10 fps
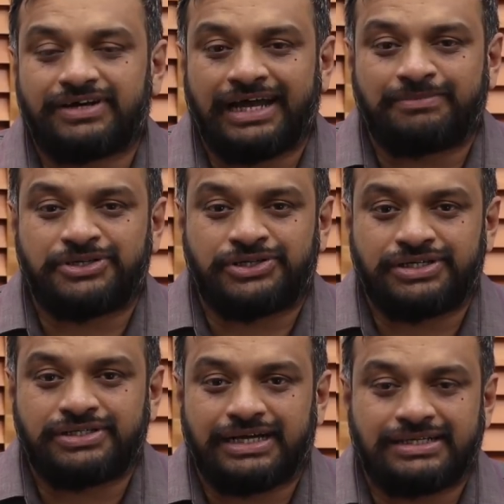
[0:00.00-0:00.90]
for Climate
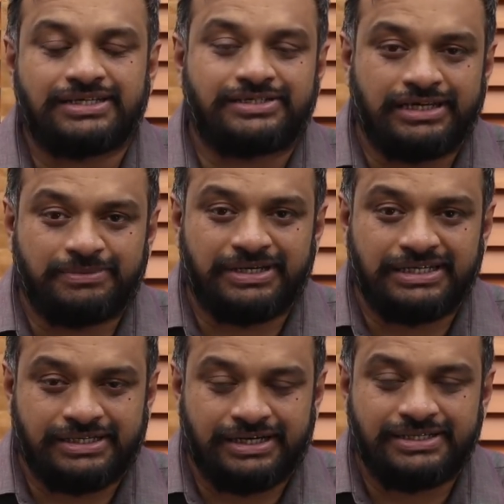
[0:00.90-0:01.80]
Change and Sustainability
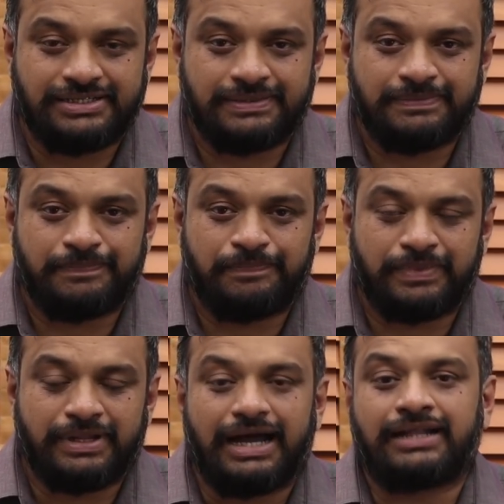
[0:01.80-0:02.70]
Studies
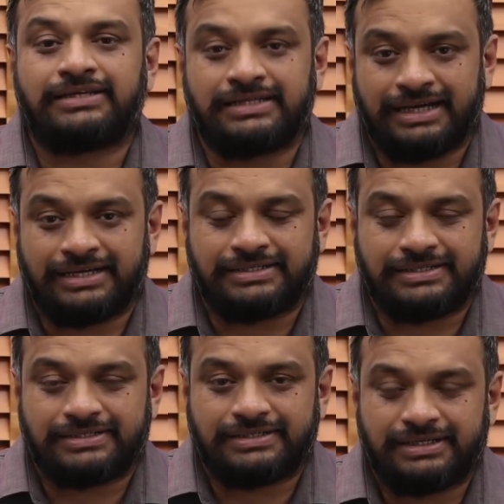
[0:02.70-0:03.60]
at the
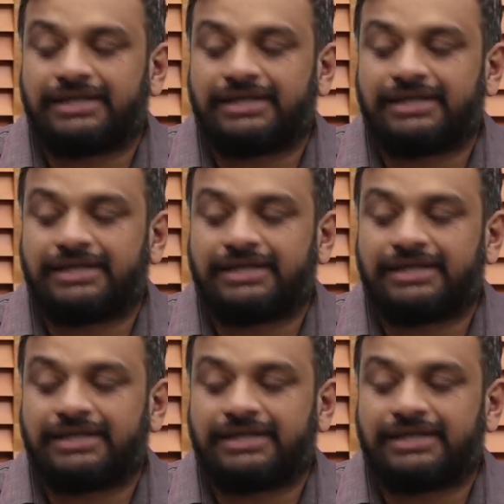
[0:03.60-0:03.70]
TISS.